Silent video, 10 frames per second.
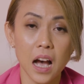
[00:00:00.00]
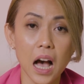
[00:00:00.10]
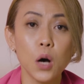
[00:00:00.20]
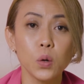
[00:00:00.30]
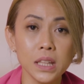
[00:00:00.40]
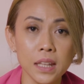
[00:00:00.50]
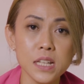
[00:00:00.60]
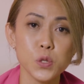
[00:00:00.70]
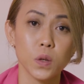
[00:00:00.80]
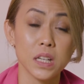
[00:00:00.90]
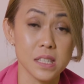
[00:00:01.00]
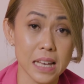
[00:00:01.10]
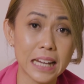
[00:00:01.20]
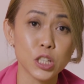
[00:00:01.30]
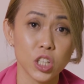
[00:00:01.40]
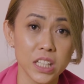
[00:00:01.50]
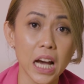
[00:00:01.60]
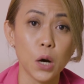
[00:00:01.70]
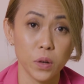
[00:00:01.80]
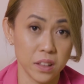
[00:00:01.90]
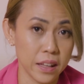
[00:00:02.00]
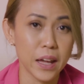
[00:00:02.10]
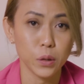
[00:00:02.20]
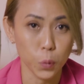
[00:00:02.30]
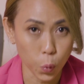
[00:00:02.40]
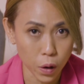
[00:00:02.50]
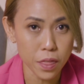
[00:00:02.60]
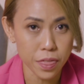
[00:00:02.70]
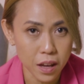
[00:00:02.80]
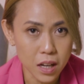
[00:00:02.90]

Our network is actually our net worth.